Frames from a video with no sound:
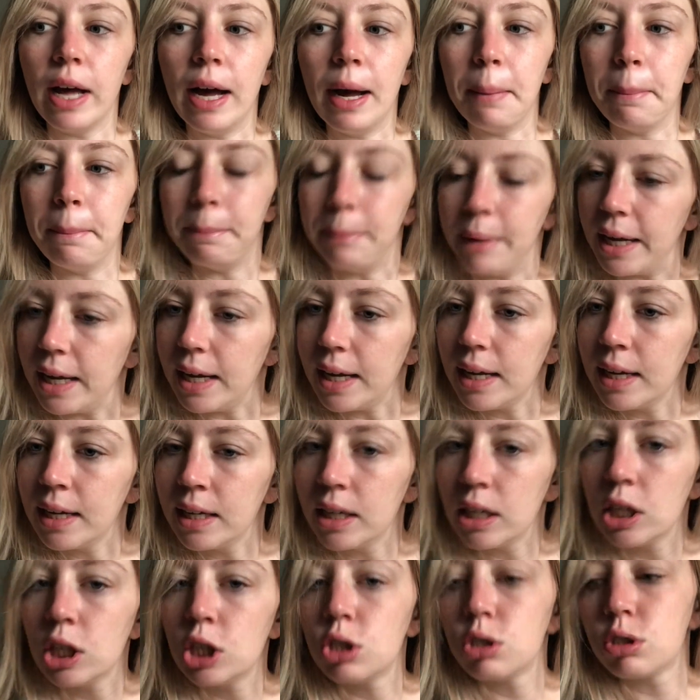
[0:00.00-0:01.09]
that
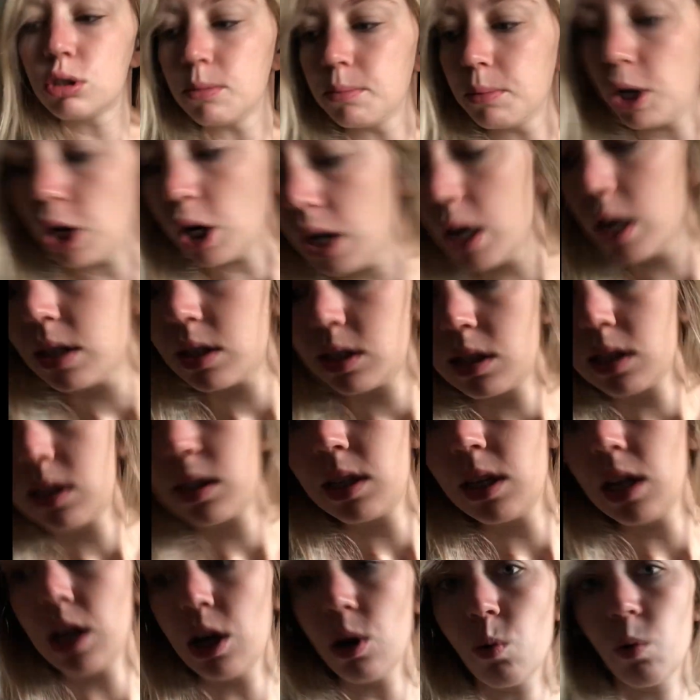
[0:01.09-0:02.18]
big. So I'm curious to
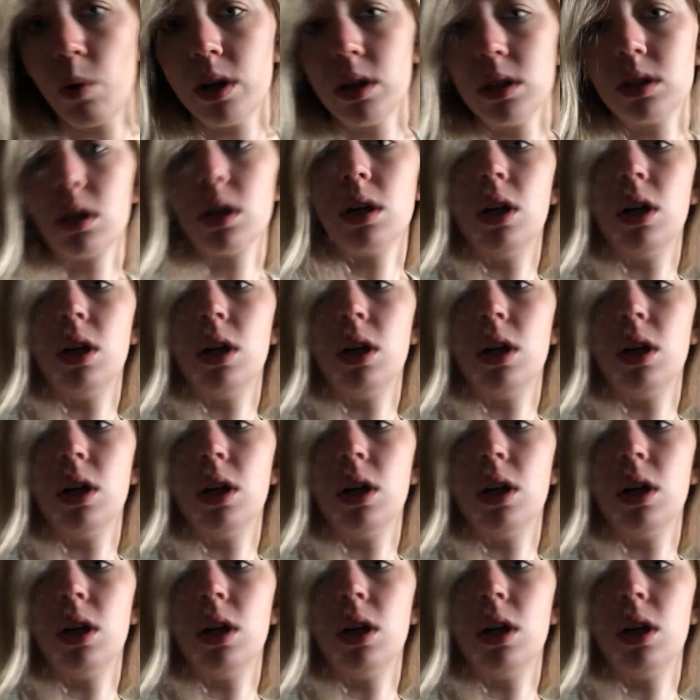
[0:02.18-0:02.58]
see what it's